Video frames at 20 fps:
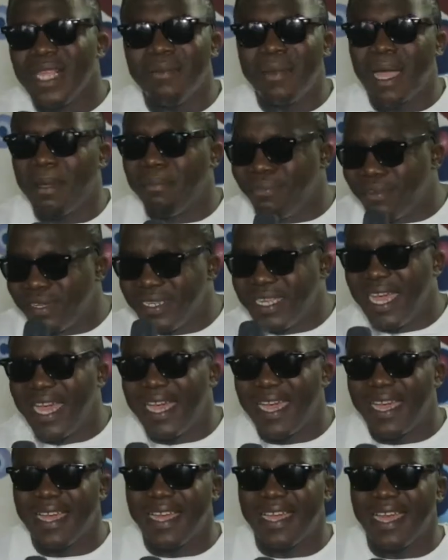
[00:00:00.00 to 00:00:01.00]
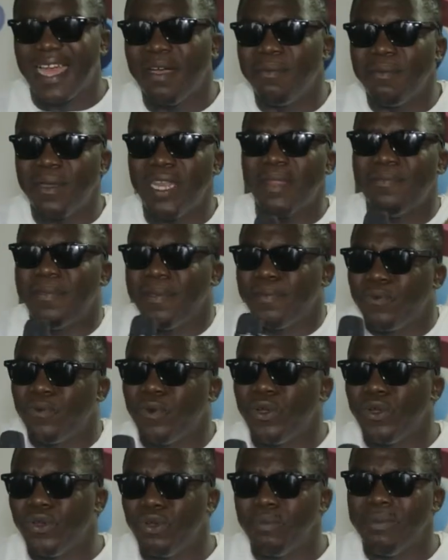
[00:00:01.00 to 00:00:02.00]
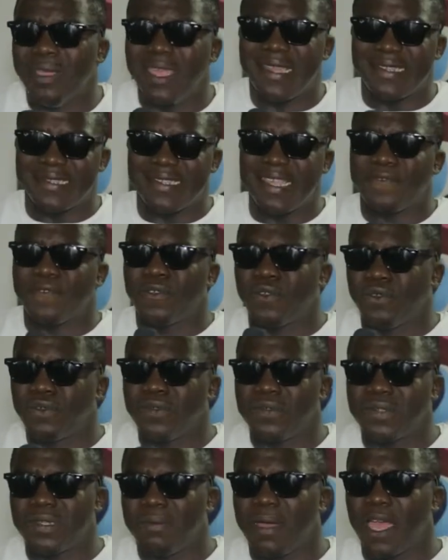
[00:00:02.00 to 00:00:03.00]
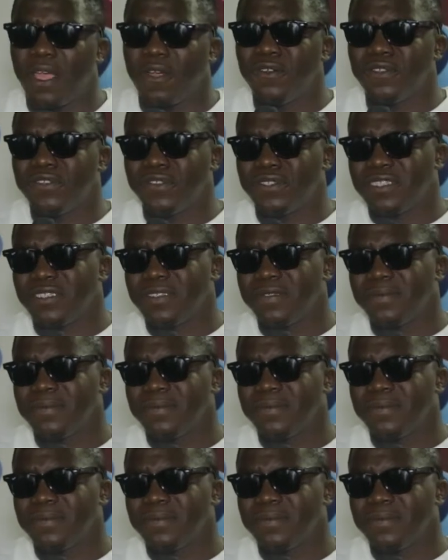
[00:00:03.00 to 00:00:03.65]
my brother, how many people won't know me except for those in my country?